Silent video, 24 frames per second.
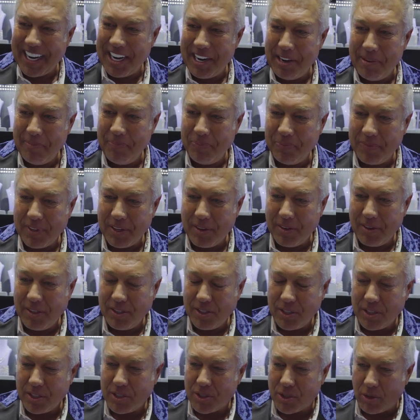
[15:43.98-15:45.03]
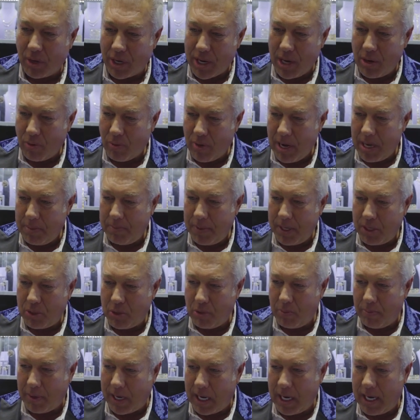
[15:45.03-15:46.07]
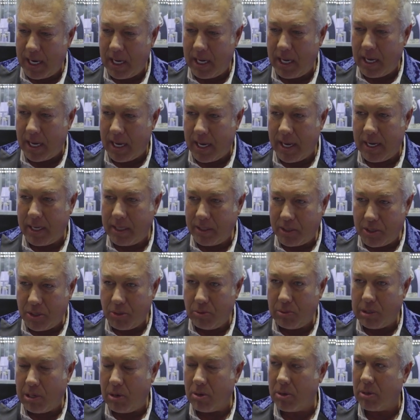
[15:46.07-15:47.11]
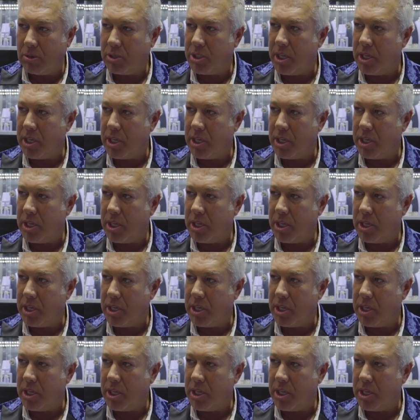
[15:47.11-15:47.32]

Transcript: Um, Saudi Arabia, Dubai, and two local